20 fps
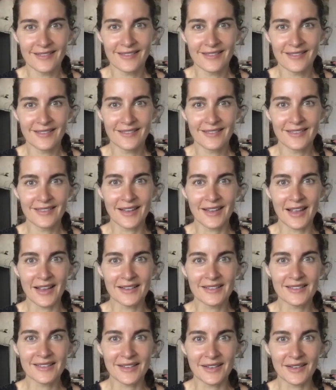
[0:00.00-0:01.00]
staying
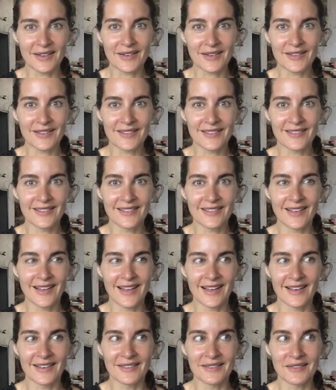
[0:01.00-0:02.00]
still
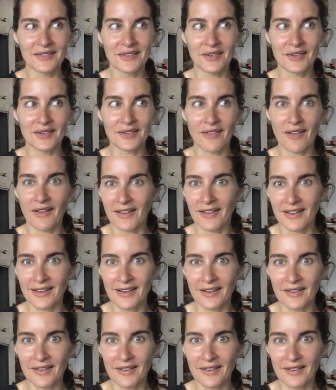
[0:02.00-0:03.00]
and you're lucky
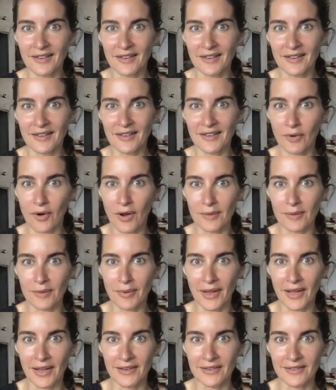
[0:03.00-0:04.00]
enough to have
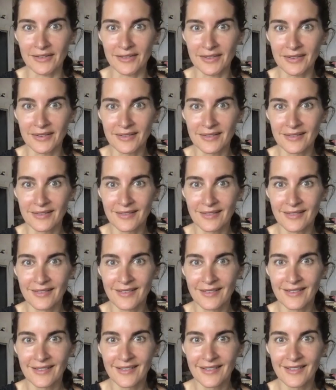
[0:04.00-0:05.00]
broadband,
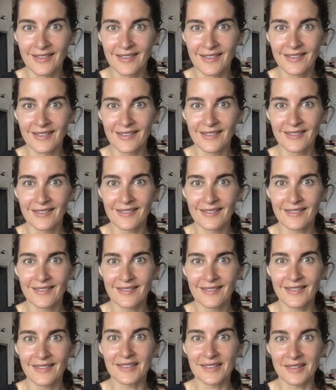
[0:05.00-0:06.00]

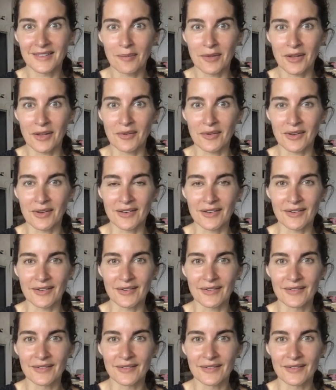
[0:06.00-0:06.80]
this is something you can do.